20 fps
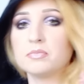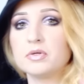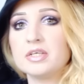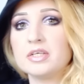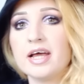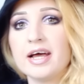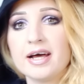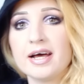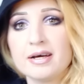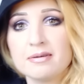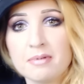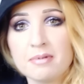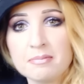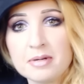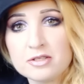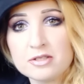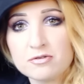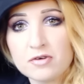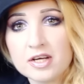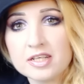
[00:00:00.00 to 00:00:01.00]
But yeah, my
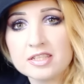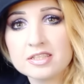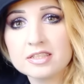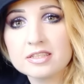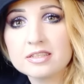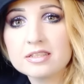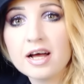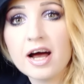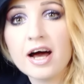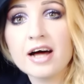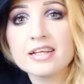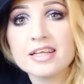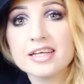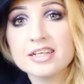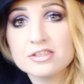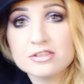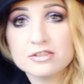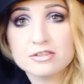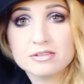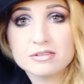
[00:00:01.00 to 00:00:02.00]
best friend,
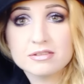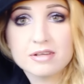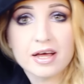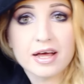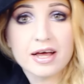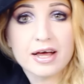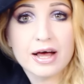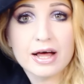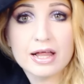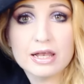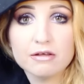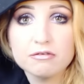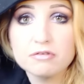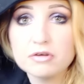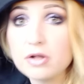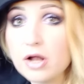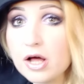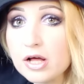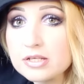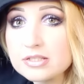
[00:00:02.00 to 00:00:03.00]
Carlin, I love
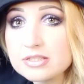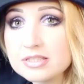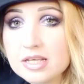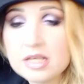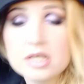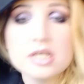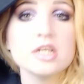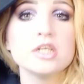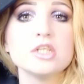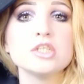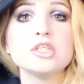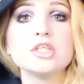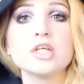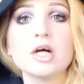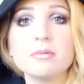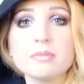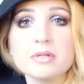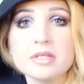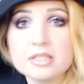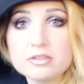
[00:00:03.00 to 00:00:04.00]
you lots. She
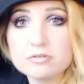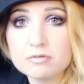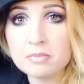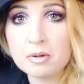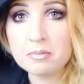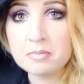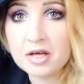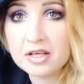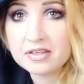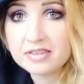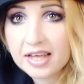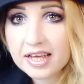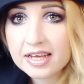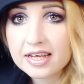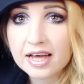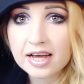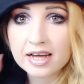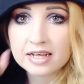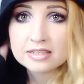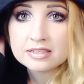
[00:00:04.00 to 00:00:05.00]
got me this for my
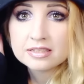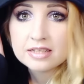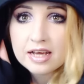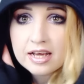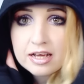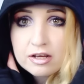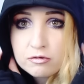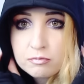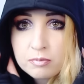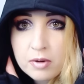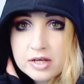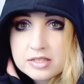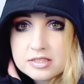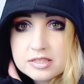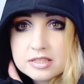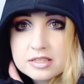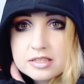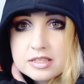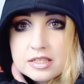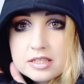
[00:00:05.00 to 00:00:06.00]
birthday, and I have
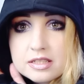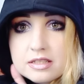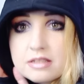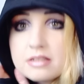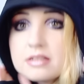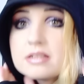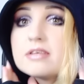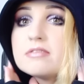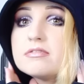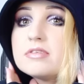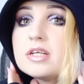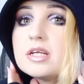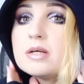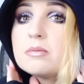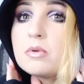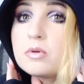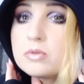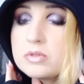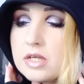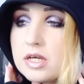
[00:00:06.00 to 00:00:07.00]
practically lived in it
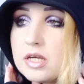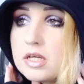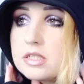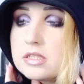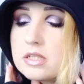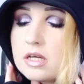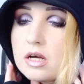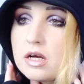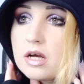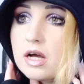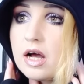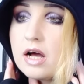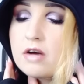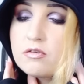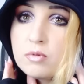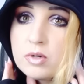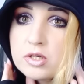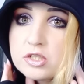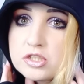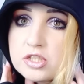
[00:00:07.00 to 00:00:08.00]
most days. I
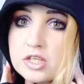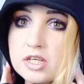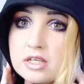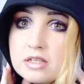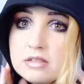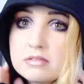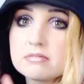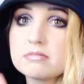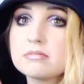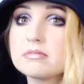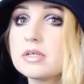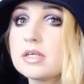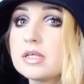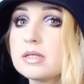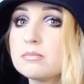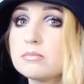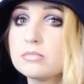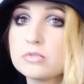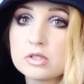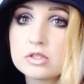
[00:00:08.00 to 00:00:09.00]
have washed it. I
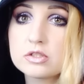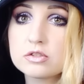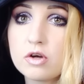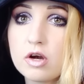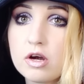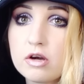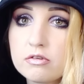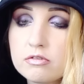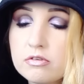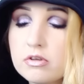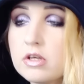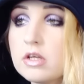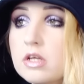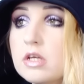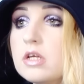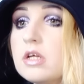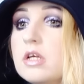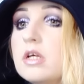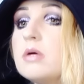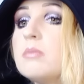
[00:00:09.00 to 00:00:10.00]
am not scruff.
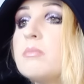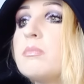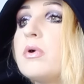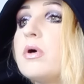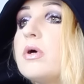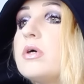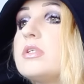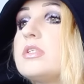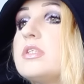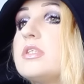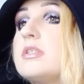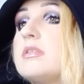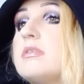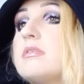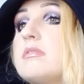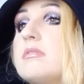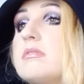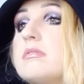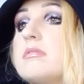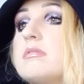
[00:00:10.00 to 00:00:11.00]
But
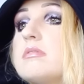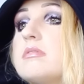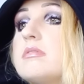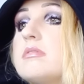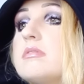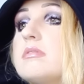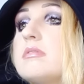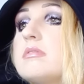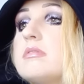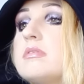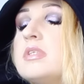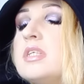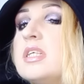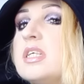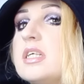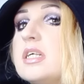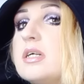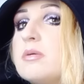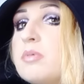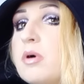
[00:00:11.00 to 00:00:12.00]

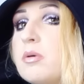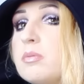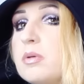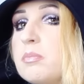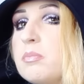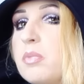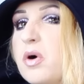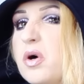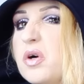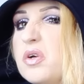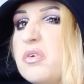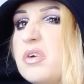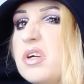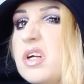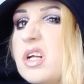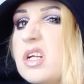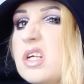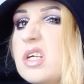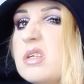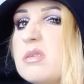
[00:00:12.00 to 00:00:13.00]
yeah, probably bordering
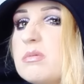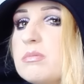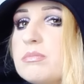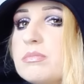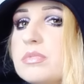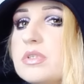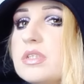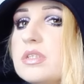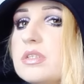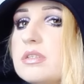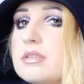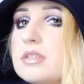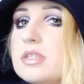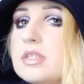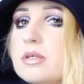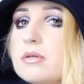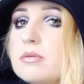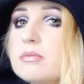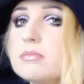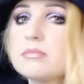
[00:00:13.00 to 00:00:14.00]
on it, but you
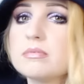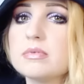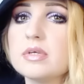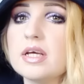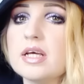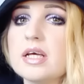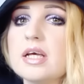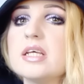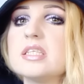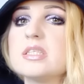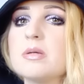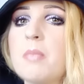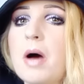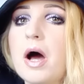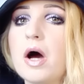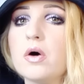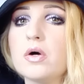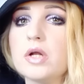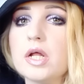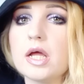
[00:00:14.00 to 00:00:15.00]
know, it's a
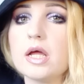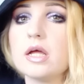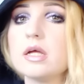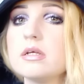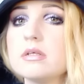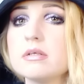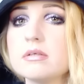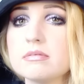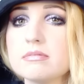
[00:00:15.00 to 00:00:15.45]
bat hoodie.